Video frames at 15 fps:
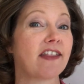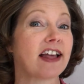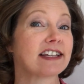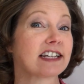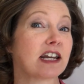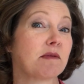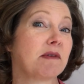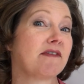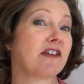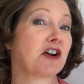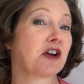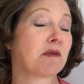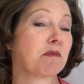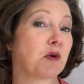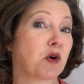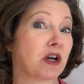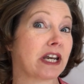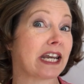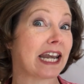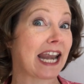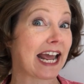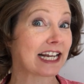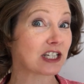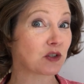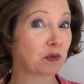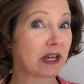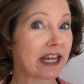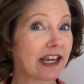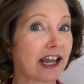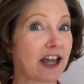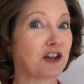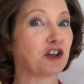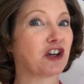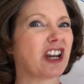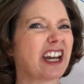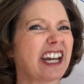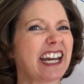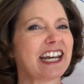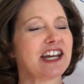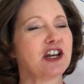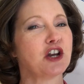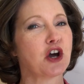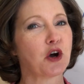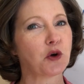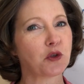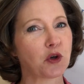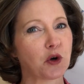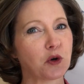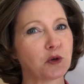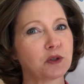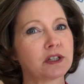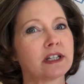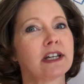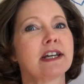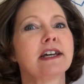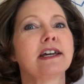That's going to be very important next week, and you're going to need to know those